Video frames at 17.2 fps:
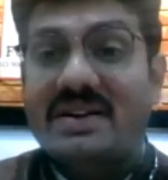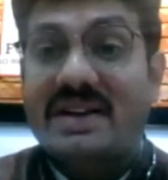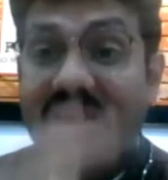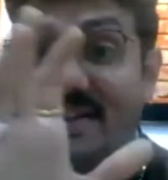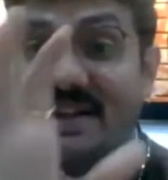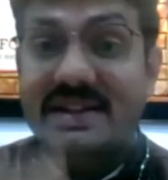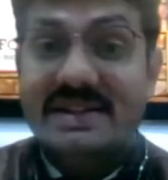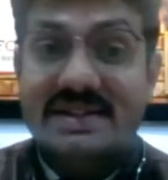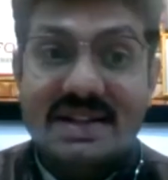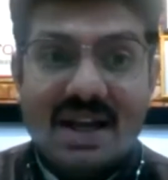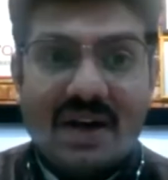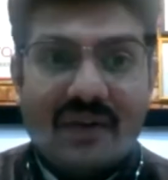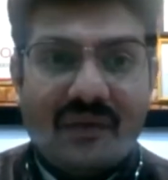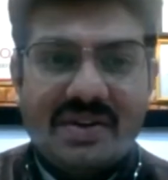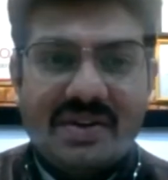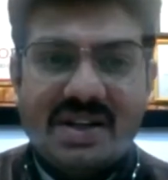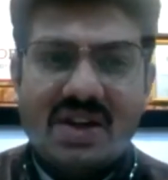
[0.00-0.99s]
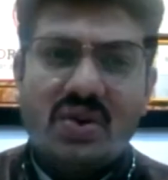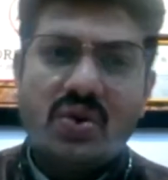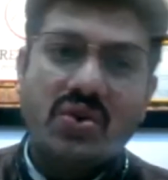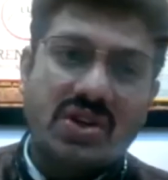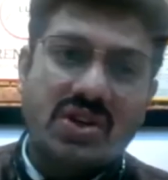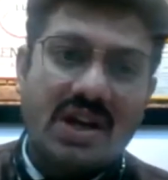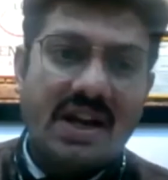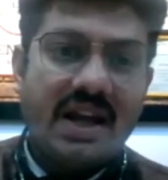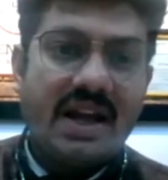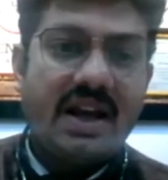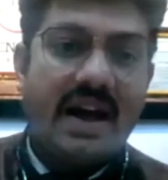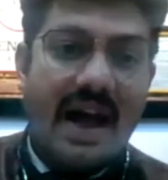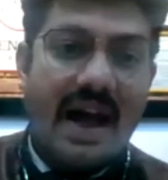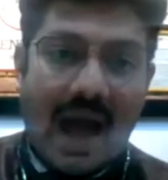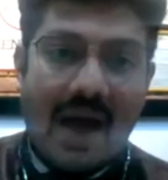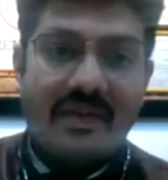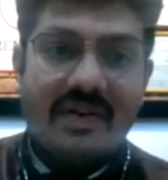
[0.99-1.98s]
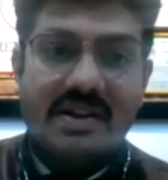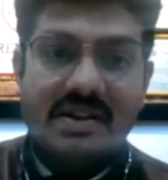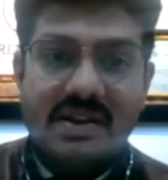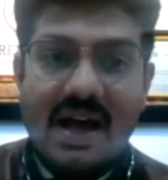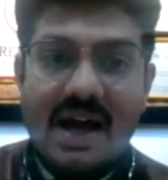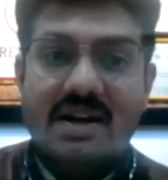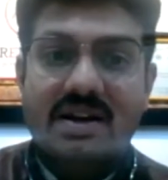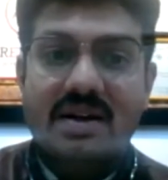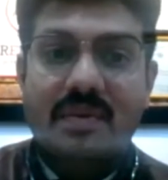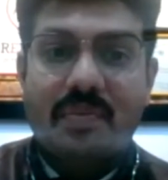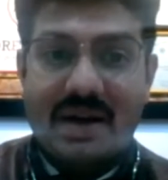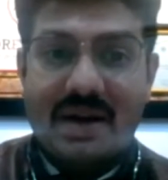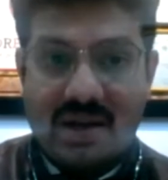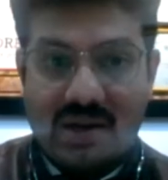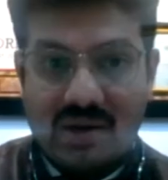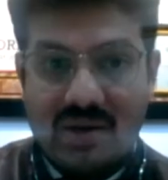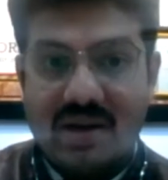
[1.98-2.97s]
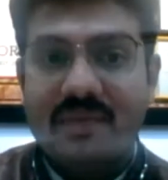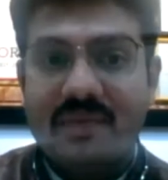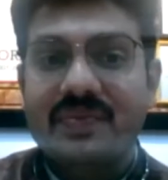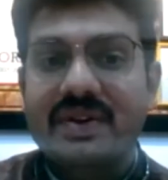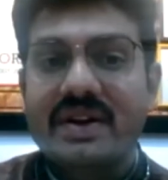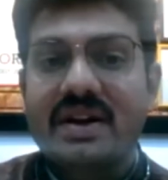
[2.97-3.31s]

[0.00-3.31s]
techniques which are usually having that particular,